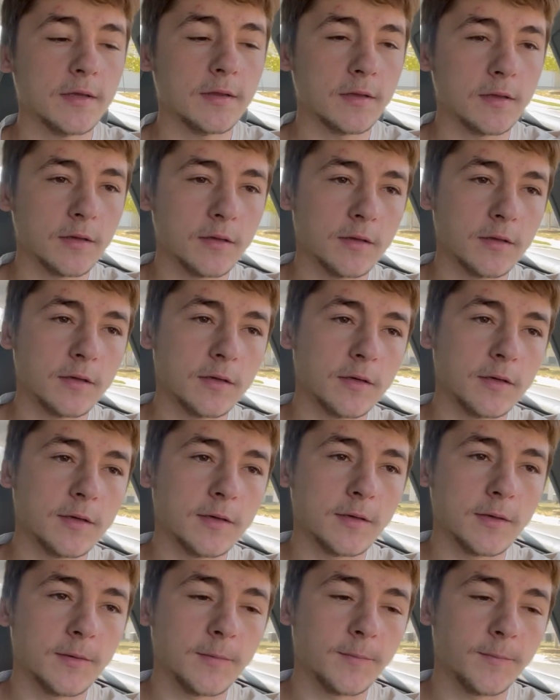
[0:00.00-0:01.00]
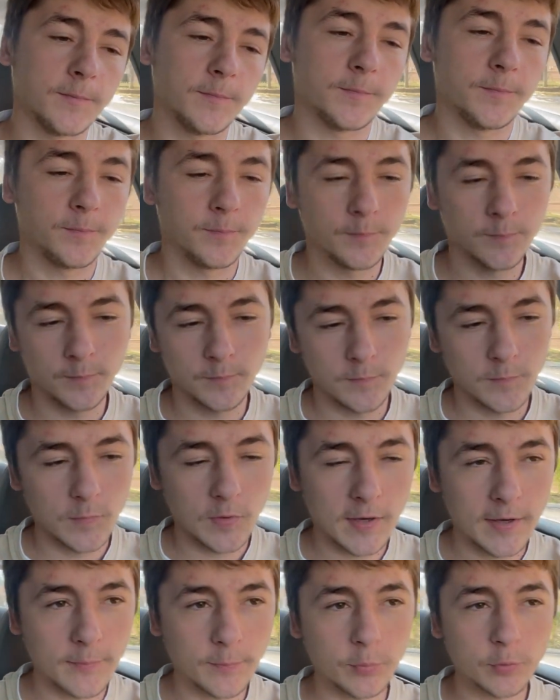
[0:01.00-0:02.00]
and
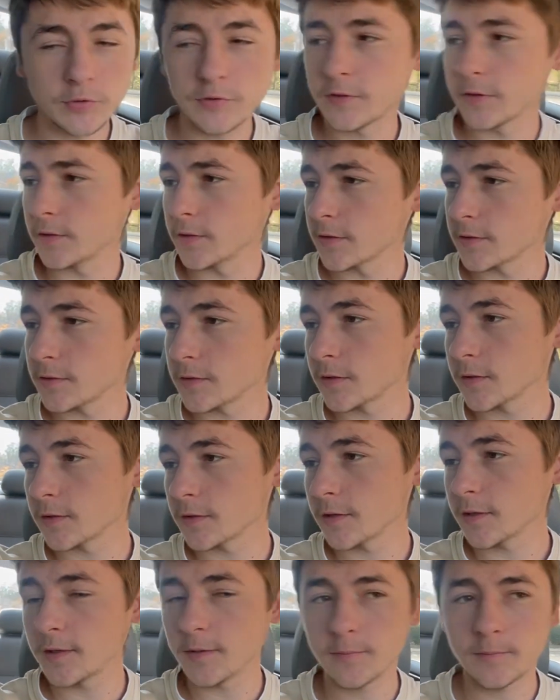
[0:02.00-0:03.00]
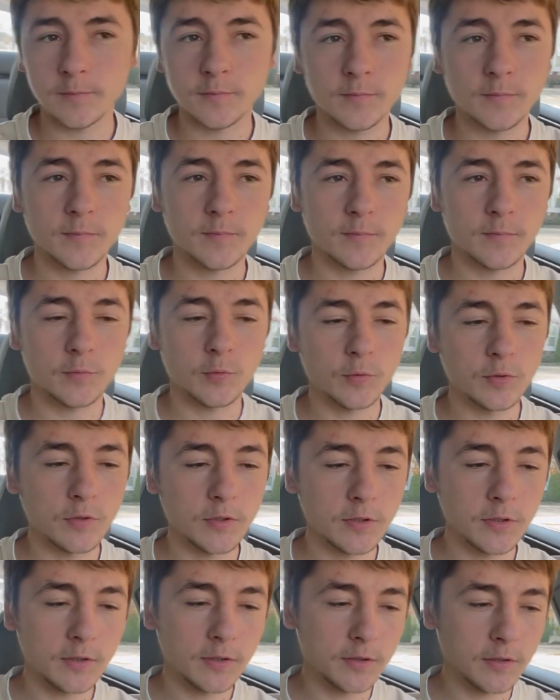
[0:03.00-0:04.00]
I posted yesterday on
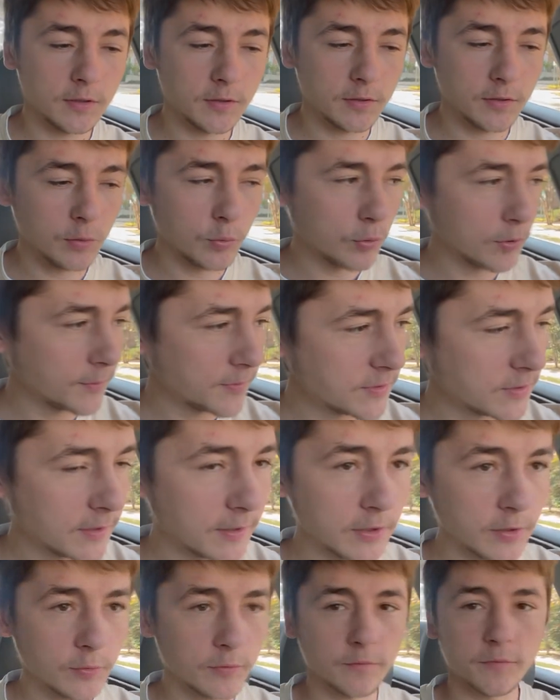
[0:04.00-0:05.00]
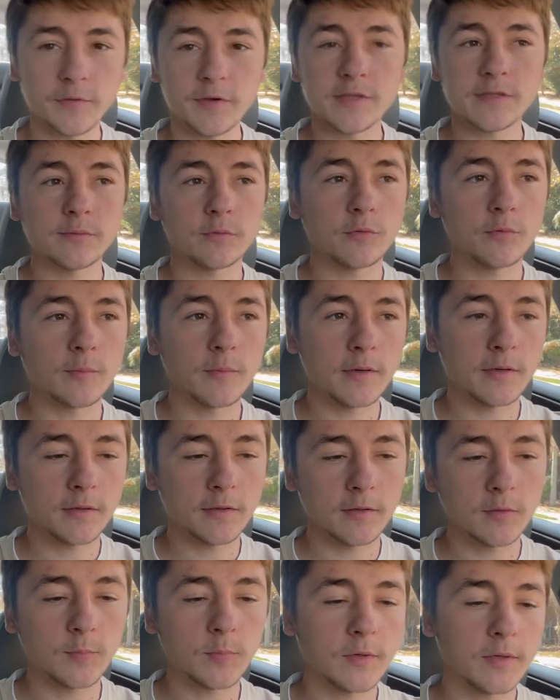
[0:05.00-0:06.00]
the website on Facebook
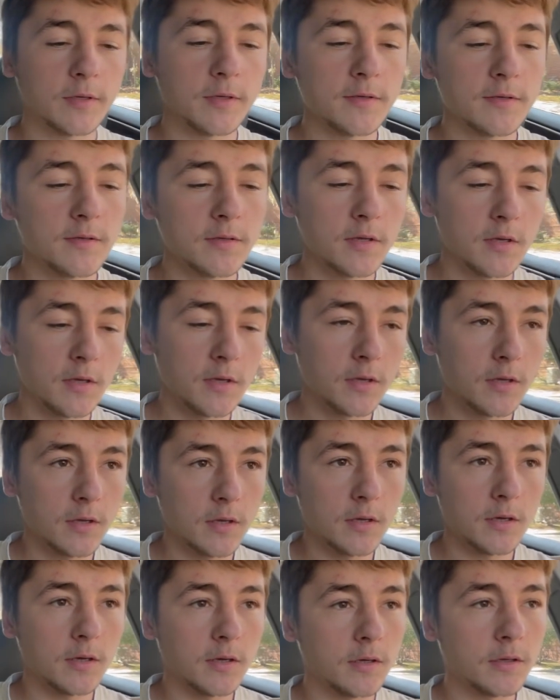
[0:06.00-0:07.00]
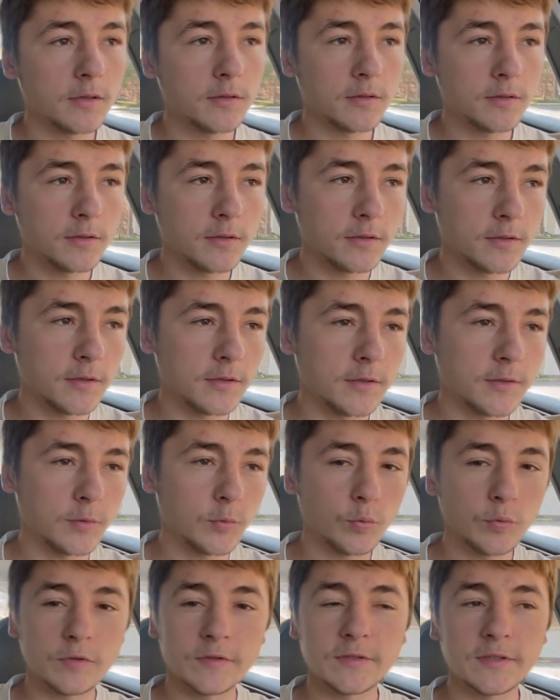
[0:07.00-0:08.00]
Marketplace, and
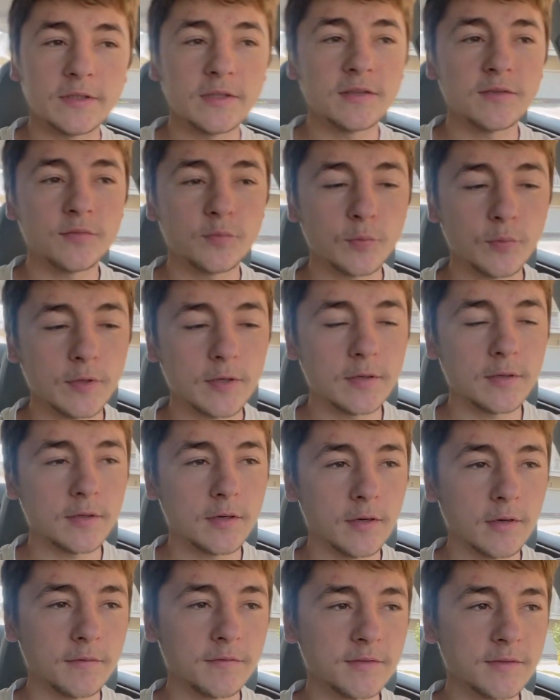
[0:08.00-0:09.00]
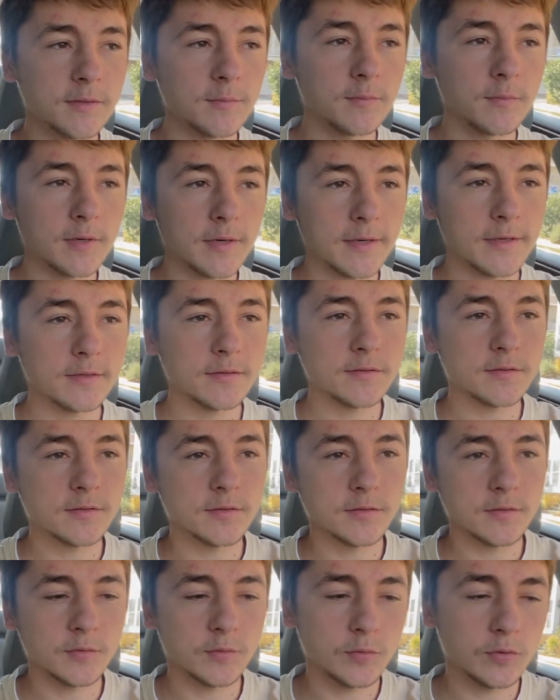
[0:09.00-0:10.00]
we'll see if we're gonna have some
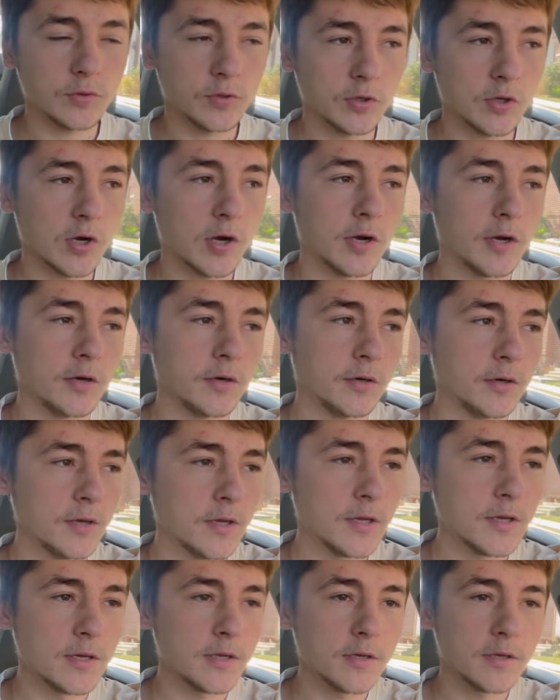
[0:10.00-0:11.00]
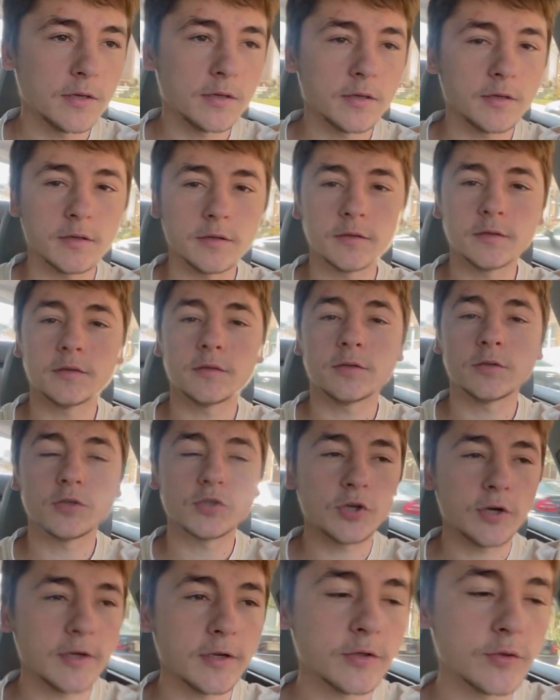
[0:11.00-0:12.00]
bites on the car, and
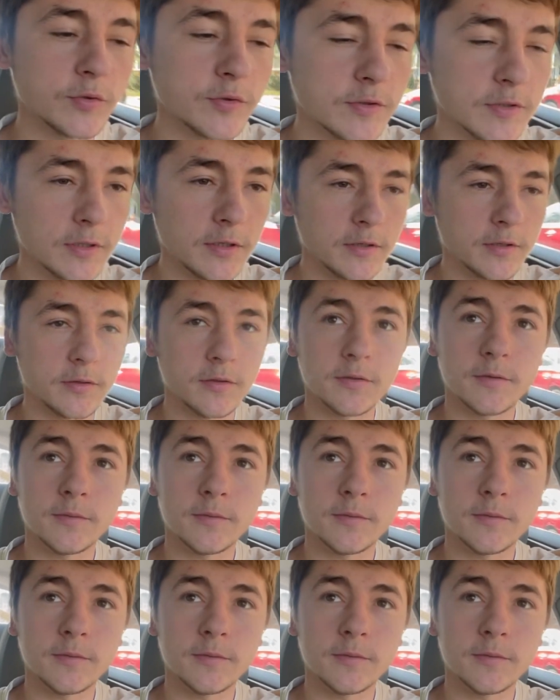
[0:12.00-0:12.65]
trying to sell it.